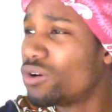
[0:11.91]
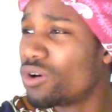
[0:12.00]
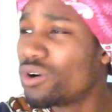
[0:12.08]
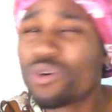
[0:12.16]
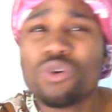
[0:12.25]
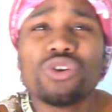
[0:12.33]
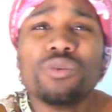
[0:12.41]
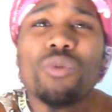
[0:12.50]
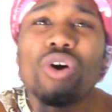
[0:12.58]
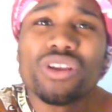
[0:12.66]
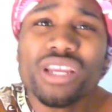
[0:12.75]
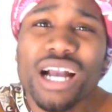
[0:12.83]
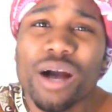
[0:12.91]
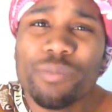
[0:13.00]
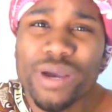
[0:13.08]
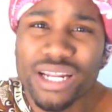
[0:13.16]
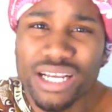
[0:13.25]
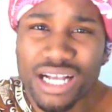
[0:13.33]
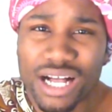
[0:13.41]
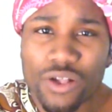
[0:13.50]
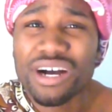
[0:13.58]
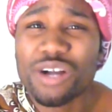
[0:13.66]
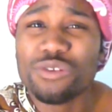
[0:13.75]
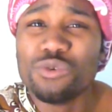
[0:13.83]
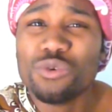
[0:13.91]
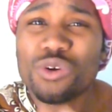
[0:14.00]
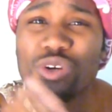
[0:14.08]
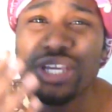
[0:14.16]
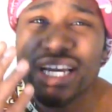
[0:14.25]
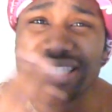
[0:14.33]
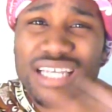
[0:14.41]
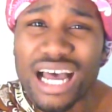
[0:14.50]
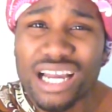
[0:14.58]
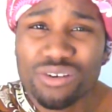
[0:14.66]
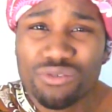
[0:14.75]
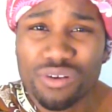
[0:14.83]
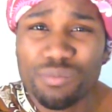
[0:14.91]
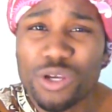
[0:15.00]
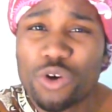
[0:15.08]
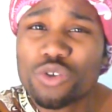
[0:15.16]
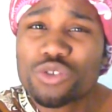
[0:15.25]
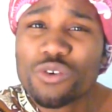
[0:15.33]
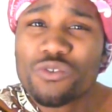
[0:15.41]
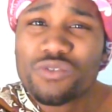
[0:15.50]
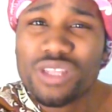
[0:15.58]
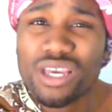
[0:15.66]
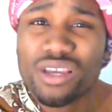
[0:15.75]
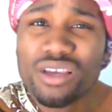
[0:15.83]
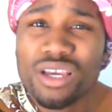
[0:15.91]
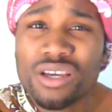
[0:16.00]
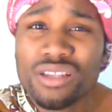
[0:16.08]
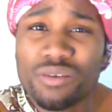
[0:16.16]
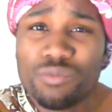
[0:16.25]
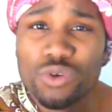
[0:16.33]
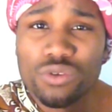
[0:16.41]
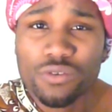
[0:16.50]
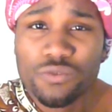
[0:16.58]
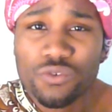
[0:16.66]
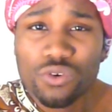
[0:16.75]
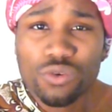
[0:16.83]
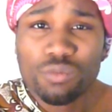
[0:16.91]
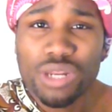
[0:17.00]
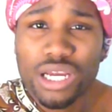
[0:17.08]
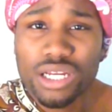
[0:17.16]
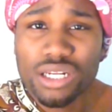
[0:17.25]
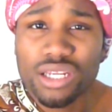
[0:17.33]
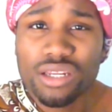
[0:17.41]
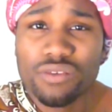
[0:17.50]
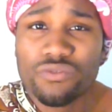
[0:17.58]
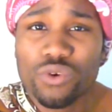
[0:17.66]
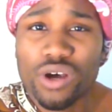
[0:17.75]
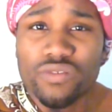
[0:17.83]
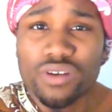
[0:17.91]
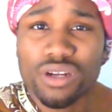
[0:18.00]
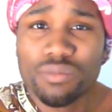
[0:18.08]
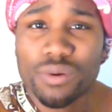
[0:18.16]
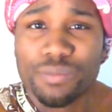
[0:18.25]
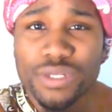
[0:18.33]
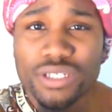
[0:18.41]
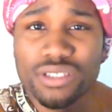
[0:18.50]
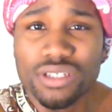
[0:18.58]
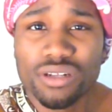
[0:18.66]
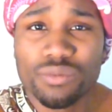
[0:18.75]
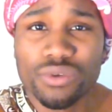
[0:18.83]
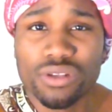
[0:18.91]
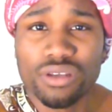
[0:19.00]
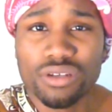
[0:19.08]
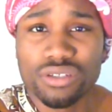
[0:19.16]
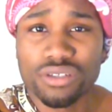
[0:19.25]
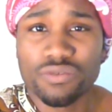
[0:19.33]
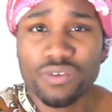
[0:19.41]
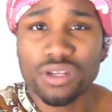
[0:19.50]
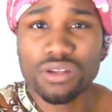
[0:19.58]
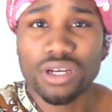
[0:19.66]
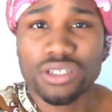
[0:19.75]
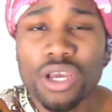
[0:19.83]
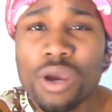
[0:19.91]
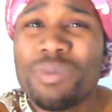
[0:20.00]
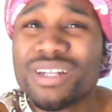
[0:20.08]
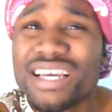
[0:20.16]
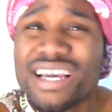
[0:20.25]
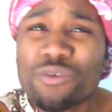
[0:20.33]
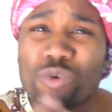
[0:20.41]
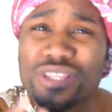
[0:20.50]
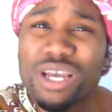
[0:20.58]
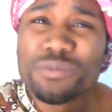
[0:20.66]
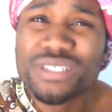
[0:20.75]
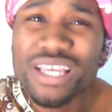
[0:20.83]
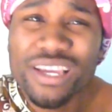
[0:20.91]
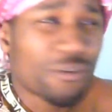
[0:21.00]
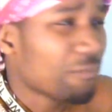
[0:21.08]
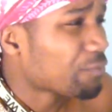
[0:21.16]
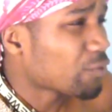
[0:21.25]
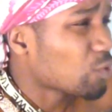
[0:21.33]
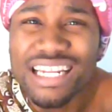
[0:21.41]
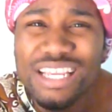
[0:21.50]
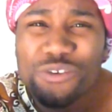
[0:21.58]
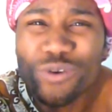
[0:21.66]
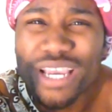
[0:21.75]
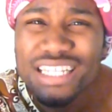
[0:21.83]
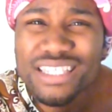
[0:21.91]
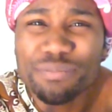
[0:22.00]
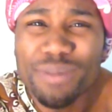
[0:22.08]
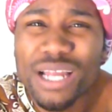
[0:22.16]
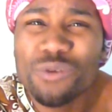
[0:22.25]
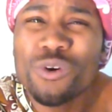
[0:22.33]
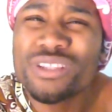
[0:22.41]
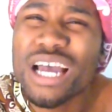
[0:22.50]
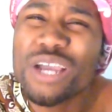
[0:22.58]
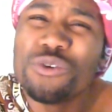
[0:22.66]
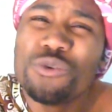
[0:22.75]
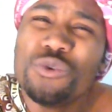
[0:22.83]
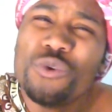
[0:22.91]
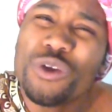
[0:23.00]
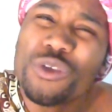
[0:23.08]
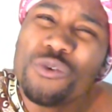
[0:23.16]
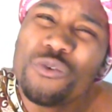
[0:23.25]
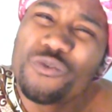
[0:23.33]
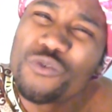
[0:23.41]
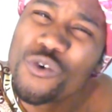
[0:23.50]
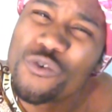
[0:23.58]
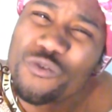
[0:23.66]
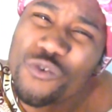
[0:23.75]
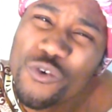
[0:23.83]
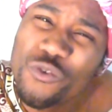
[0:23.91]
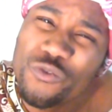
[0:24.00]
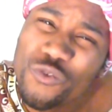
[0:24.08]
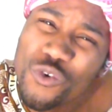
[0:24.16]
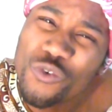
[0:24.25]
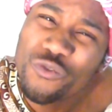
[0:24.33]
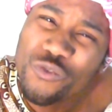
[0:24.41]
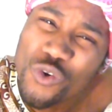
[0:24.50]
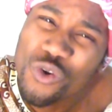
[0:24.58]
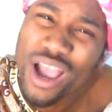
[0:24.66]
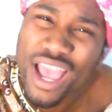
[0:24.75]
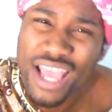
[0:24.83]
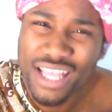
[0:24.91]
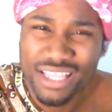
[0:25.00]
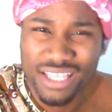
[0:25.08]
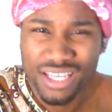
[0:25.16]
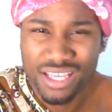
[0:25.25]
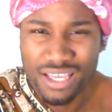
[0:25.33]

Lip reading: Oh, good morning, America. And you get angry because of the beautiful black lady. If you have a number, please tell me that she's very nice. But what I'm saying, you get mad. What are you doing, you fool, fool, fool, fool head?